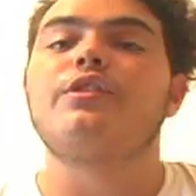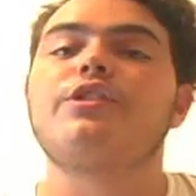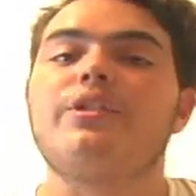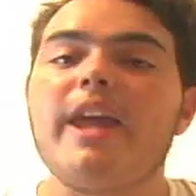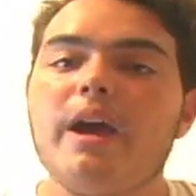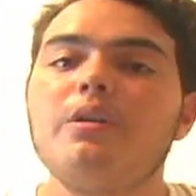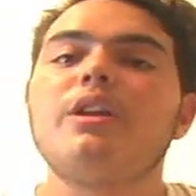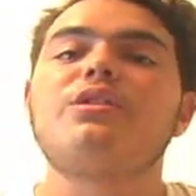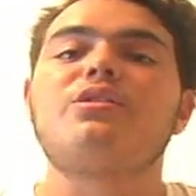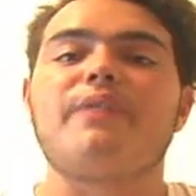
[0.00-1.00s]
So now,
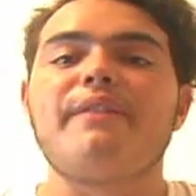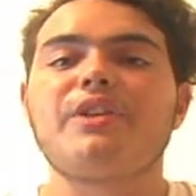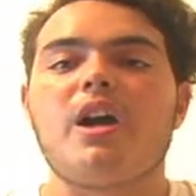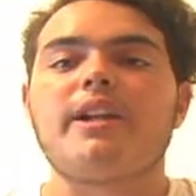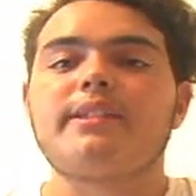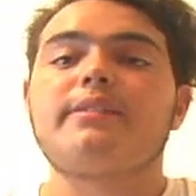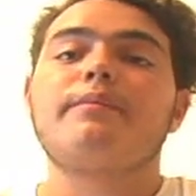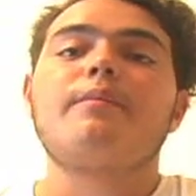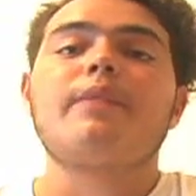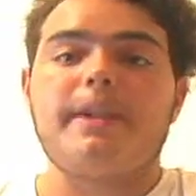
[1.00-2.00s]
Survivor Goddess
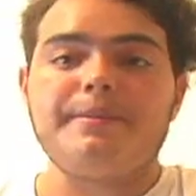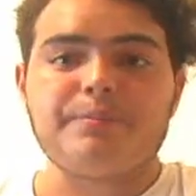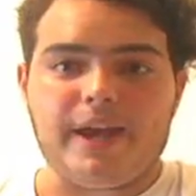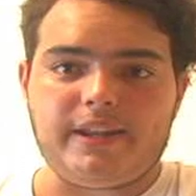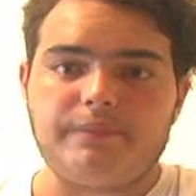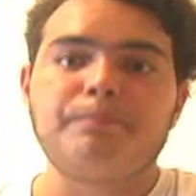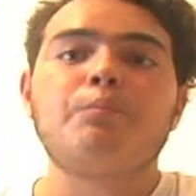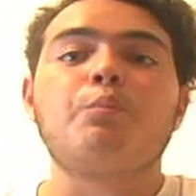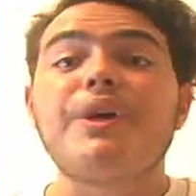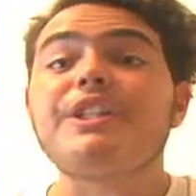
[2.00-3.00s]
Kim Spradlin,
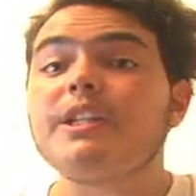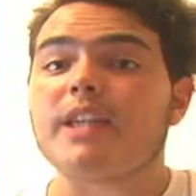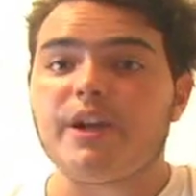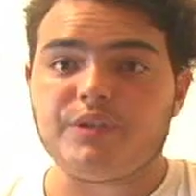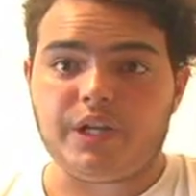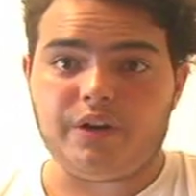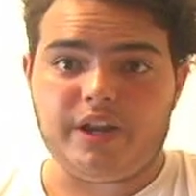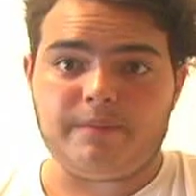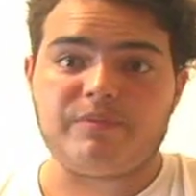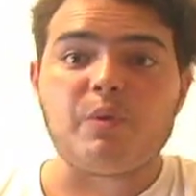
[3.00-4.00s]
which is how you say her
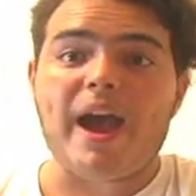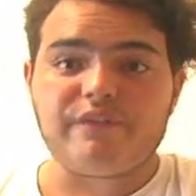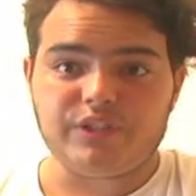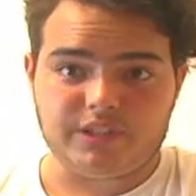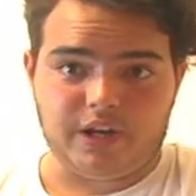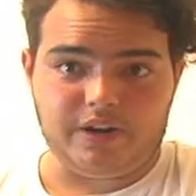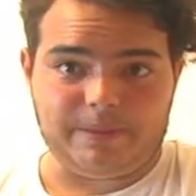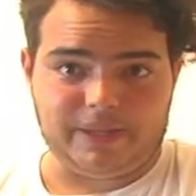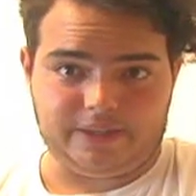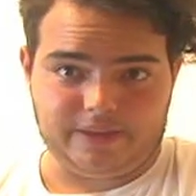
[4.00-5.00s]
name. You have to say her
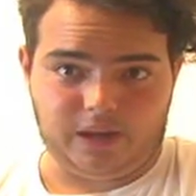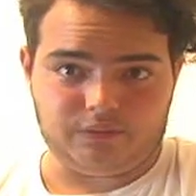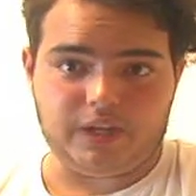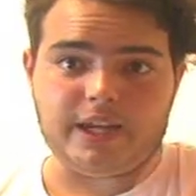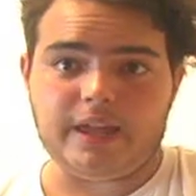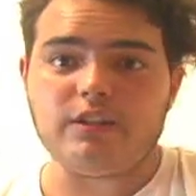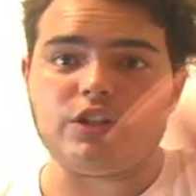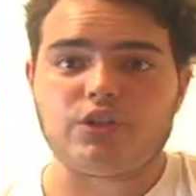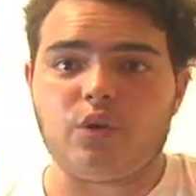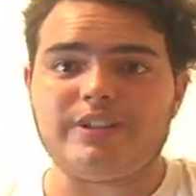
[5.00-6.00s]
name like that.
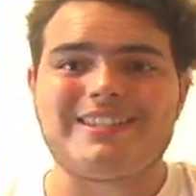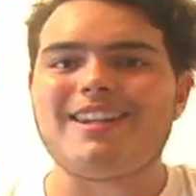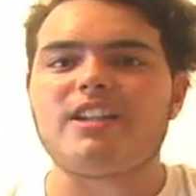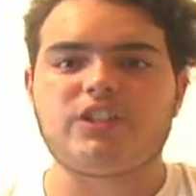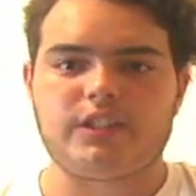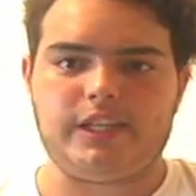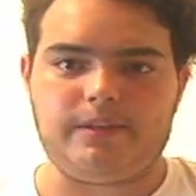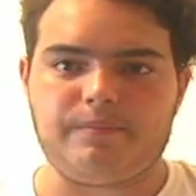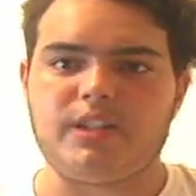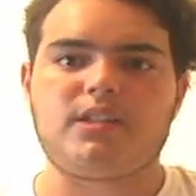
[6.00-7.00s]
It's not just
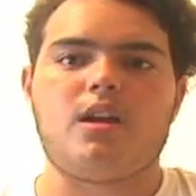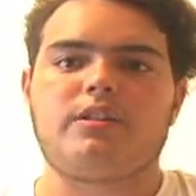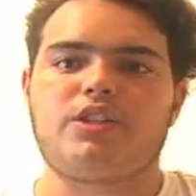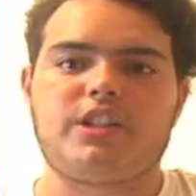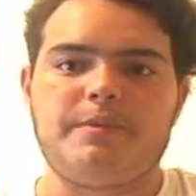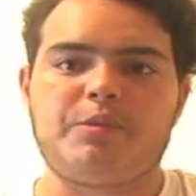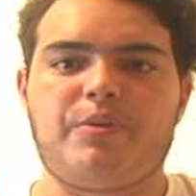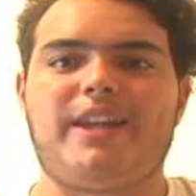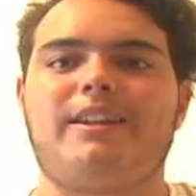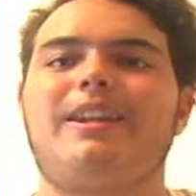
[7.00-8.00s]
Kim, it's not just Kim
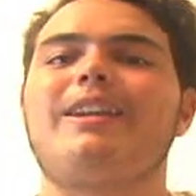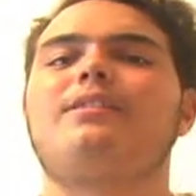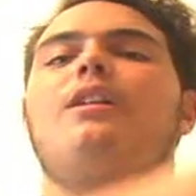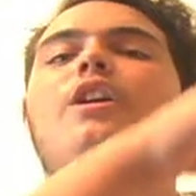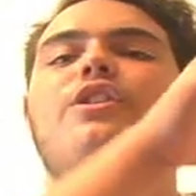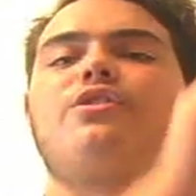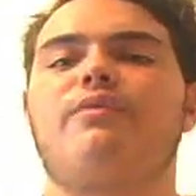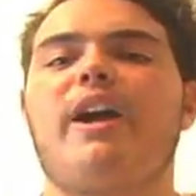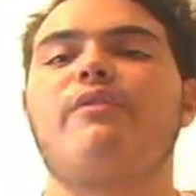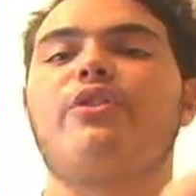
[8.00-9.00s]
Spradlin, it's
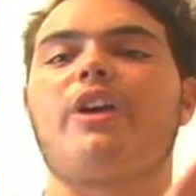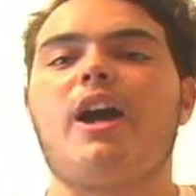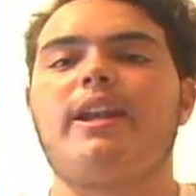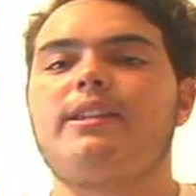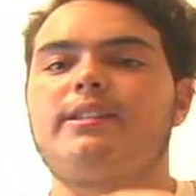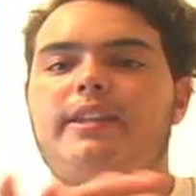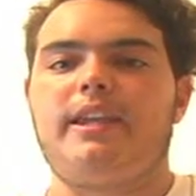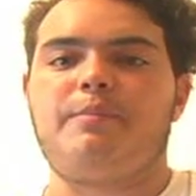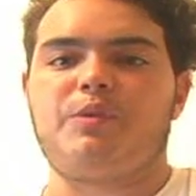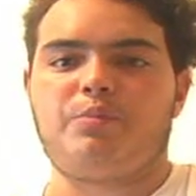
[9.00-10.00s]
Survivor Goddess
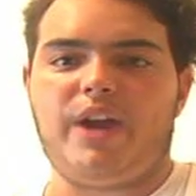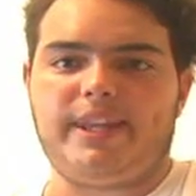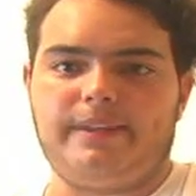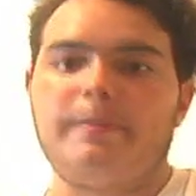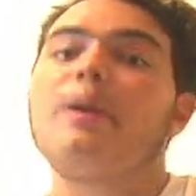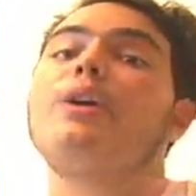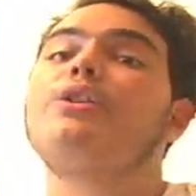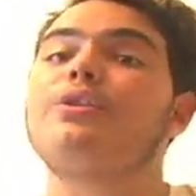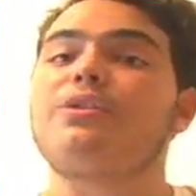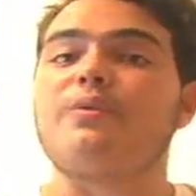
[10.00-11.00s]
Kim Spradlin.
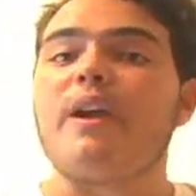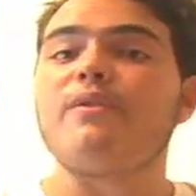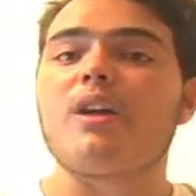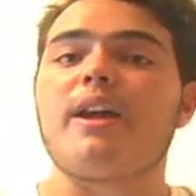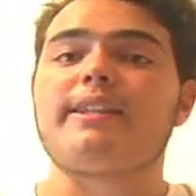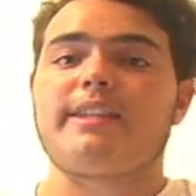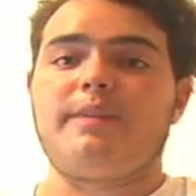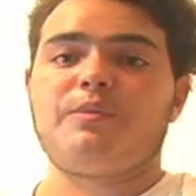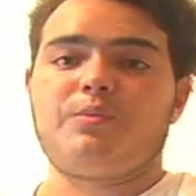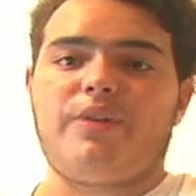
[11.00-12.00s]
So Survivor Goddess
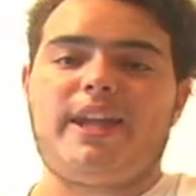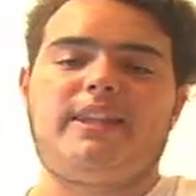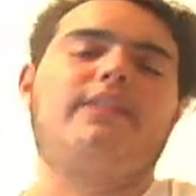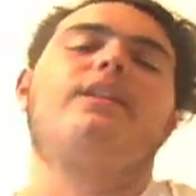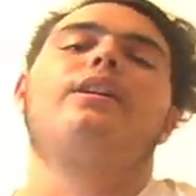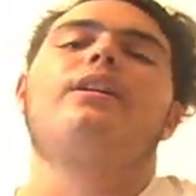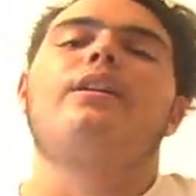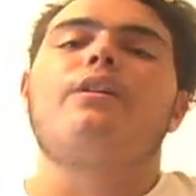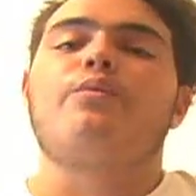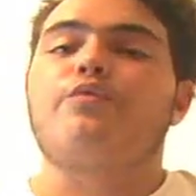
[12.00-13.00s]
Kim Spradlin,
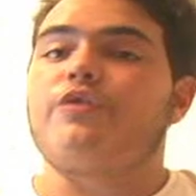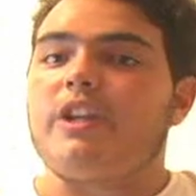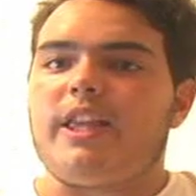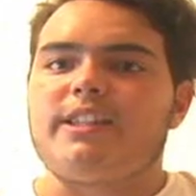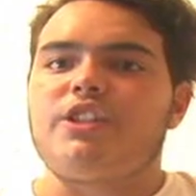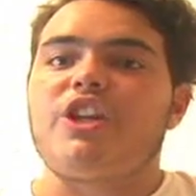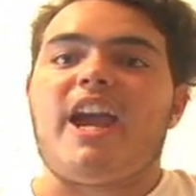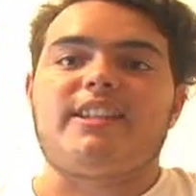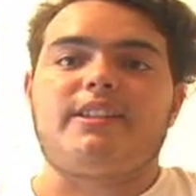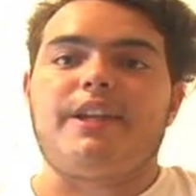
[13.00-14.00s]
she realizes she
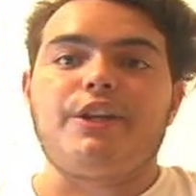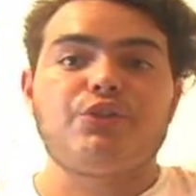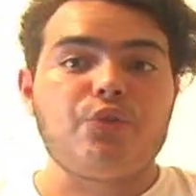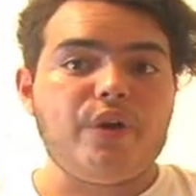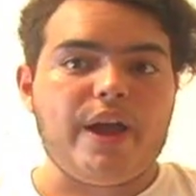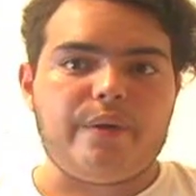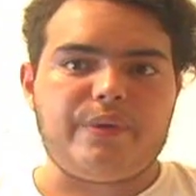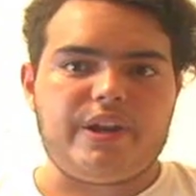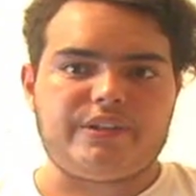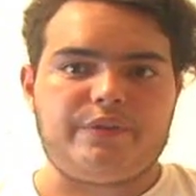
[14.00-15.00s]
has to take Troy out of
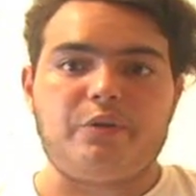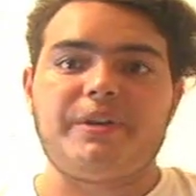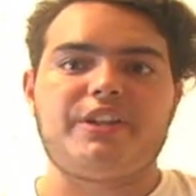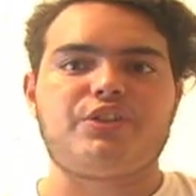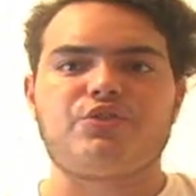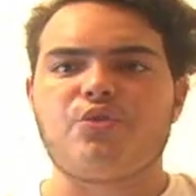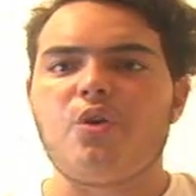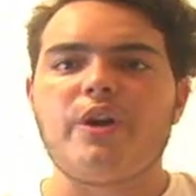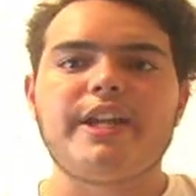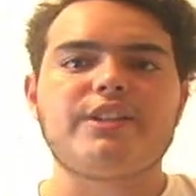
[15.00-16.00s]
the next vote because
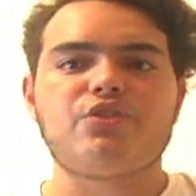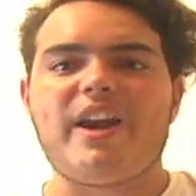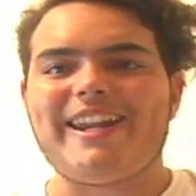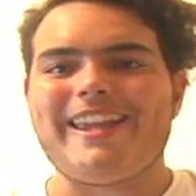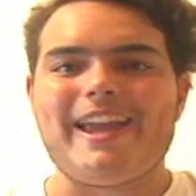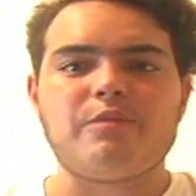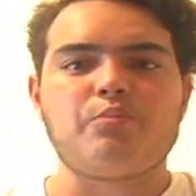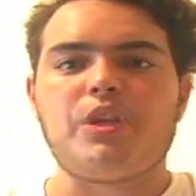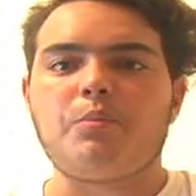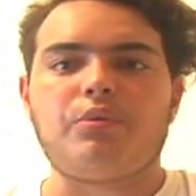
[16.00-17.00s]
Troy is trying to
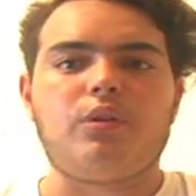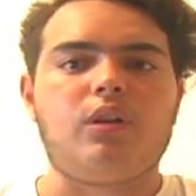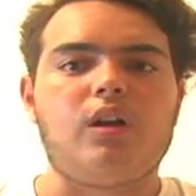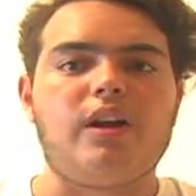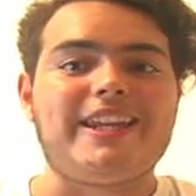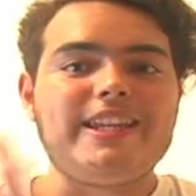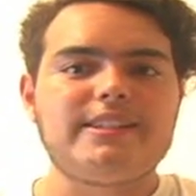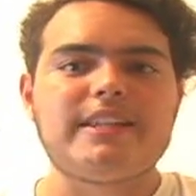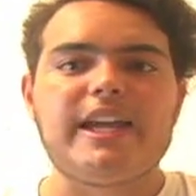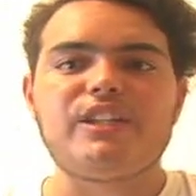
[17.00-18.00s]
get people on
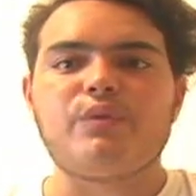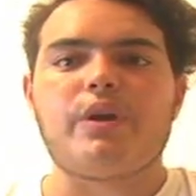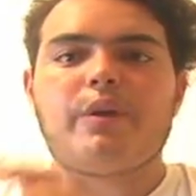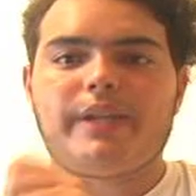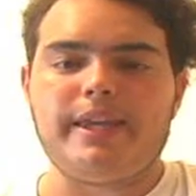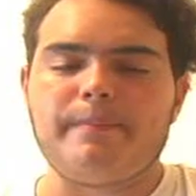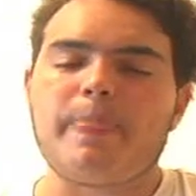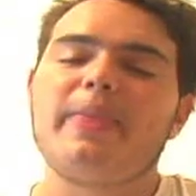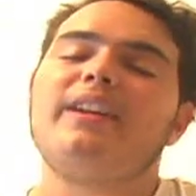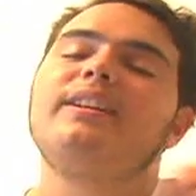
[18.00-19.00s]
his side to vote out Kim.